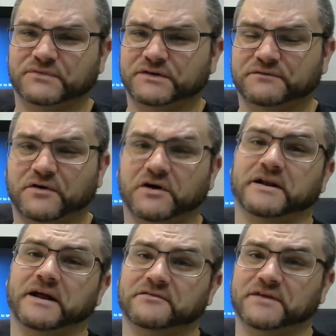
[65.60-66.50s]
find
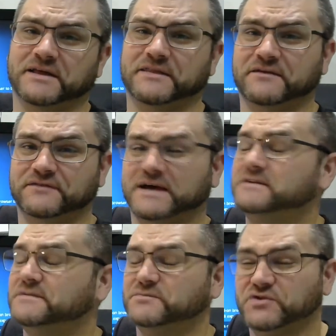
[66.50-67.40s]
another video that I've done
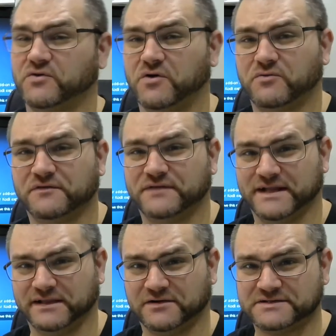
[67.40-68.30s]
because I'm sure I would have
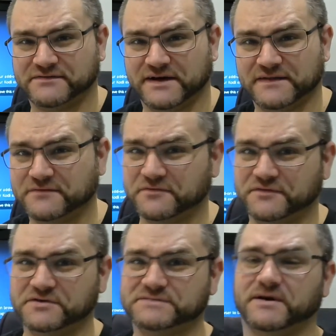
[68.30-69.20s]
done lots of other
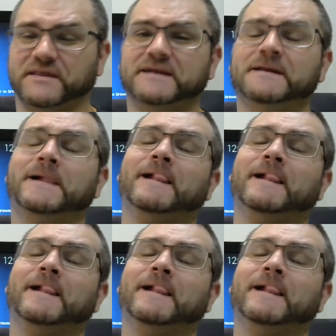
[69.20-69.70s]
reviews by then.